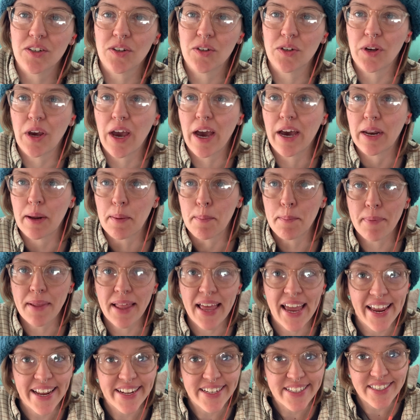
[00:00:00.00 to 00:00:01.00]
you how to
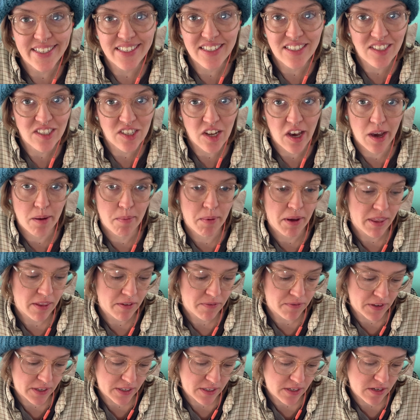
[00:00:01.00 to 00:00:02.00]
plant, so let's talk about the
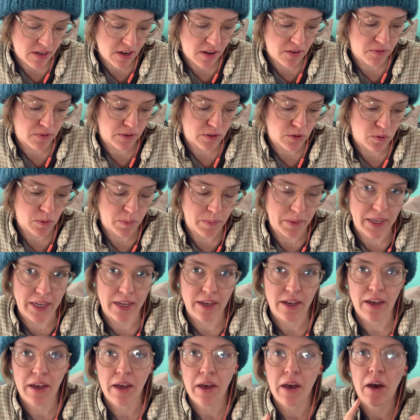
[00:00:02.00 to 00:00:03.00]
fun stuff, which will be
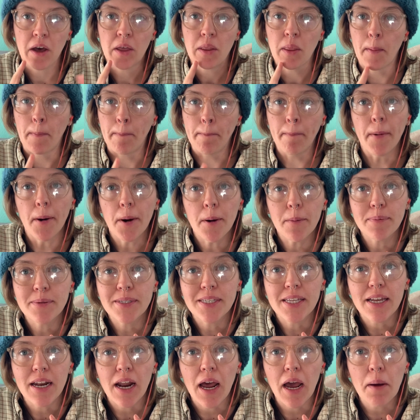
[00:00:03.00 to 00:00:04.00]
the bulbs
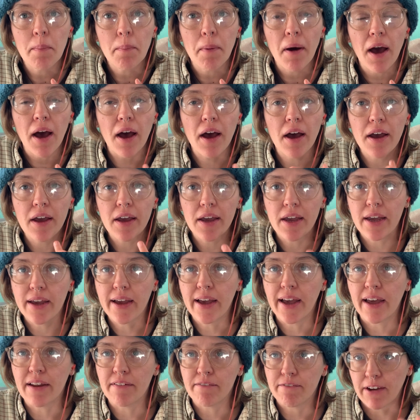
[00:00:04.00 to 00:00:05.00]
that I bought
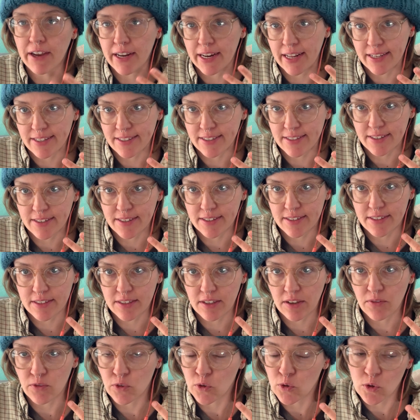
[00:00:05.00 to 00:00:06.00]
and finances
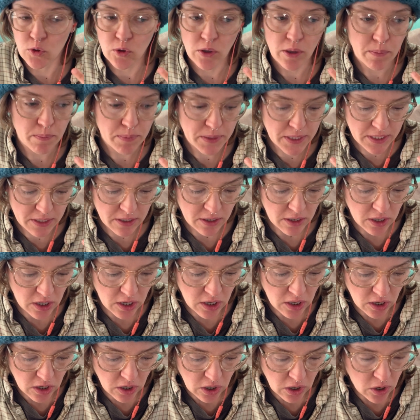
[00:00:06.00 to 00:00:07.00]
of tulips.
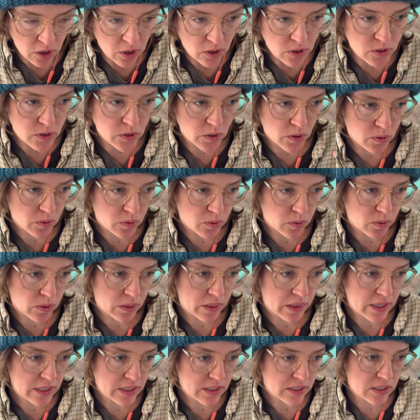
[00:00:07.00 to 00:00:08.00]
So
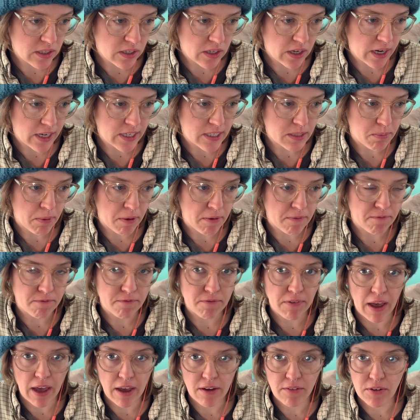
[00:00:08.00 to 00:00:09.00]
this year I spent
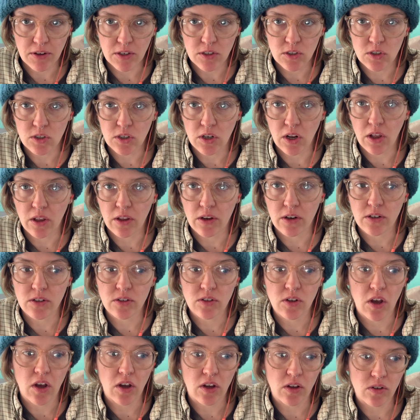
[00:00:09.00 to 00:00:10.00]
$500
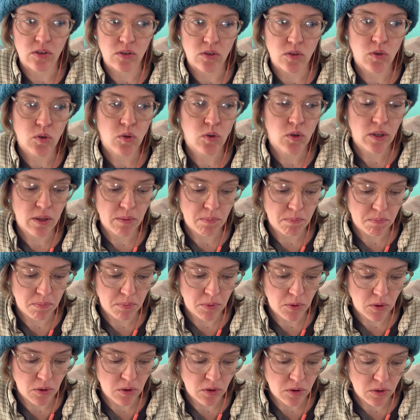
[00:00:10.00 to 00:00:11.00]
on tulip
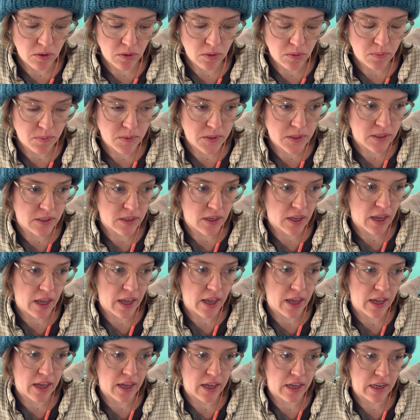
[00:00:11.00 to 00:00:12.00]
bulbs,
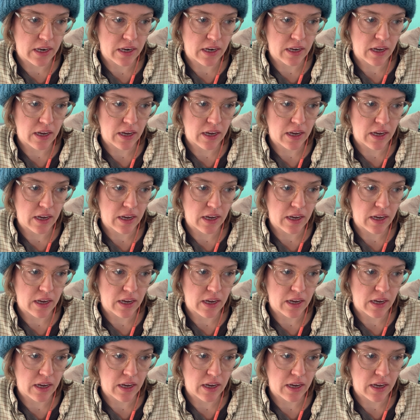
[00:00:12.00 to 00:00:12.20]
and